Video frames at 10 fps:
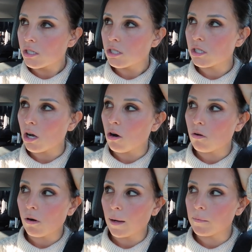
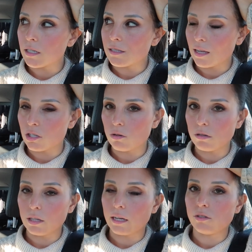So I'm gonna
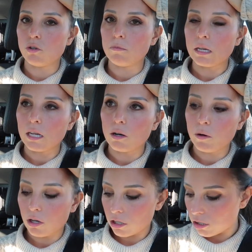schedule like a Zoom meeting
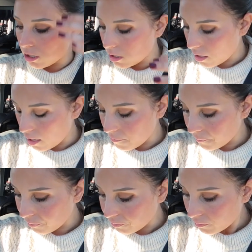with her, she said.
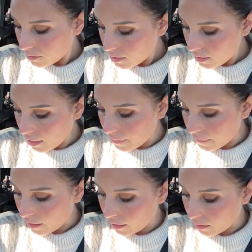And
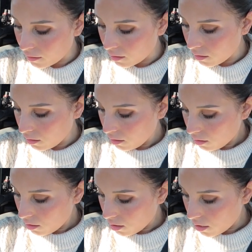then
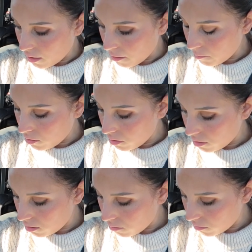
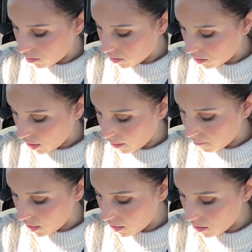I
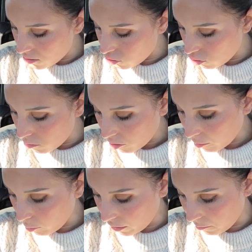made two more
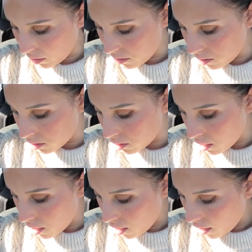appointments.
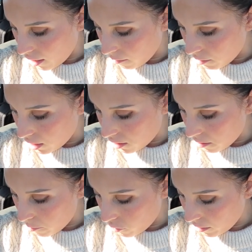I made an
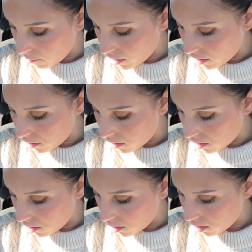appointment.